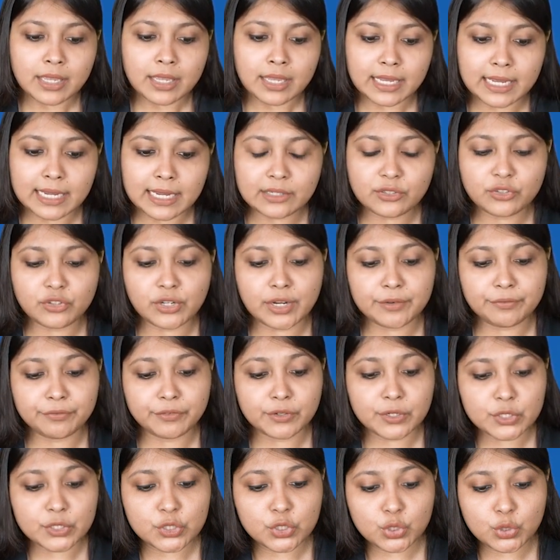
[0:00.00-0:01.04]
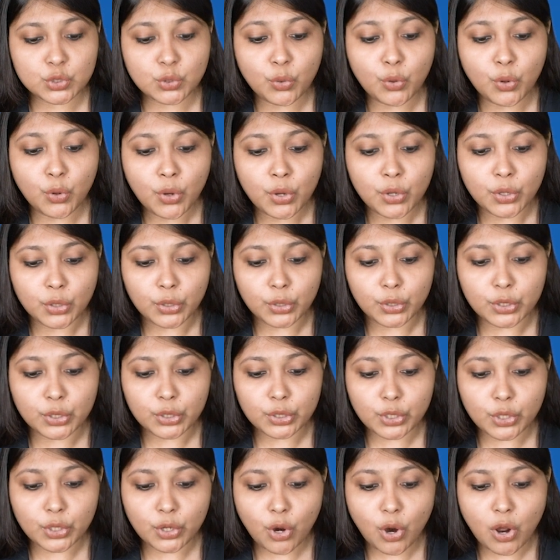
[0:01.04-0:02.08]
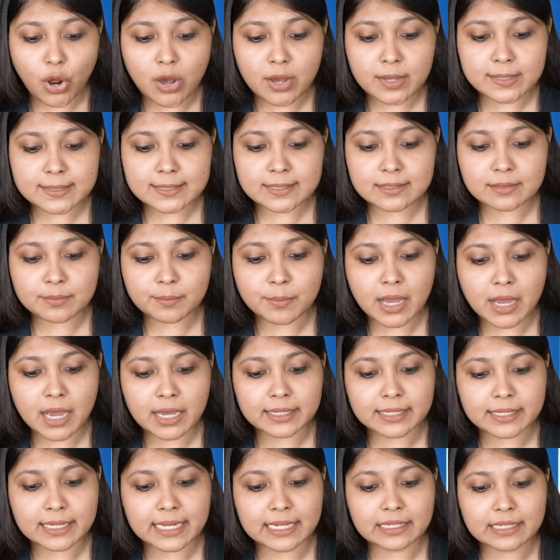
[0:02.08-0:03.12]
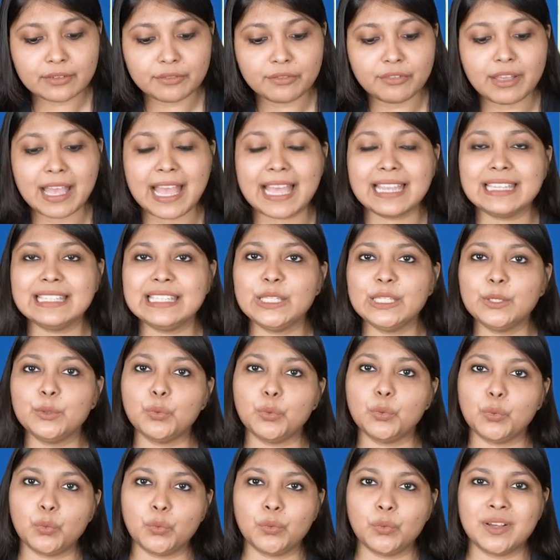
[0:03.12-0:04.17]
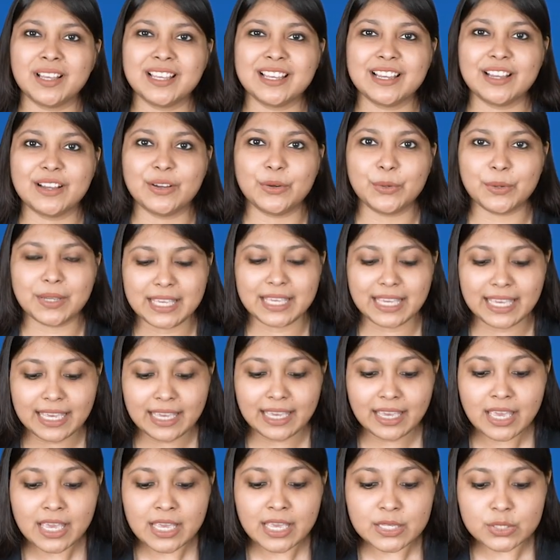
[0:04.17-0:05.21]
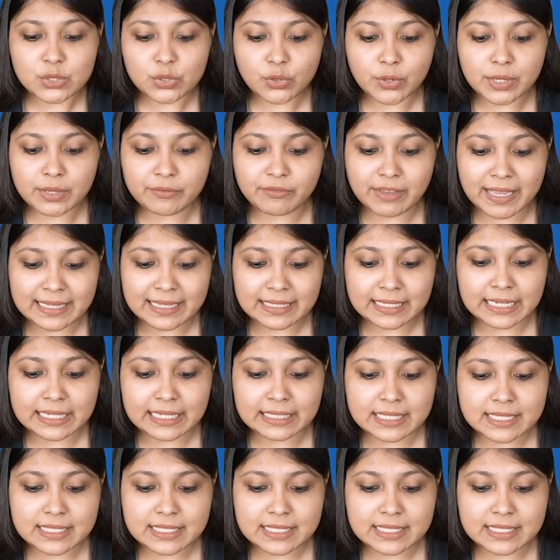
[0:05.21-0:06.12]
It refers to gross market value okay so when it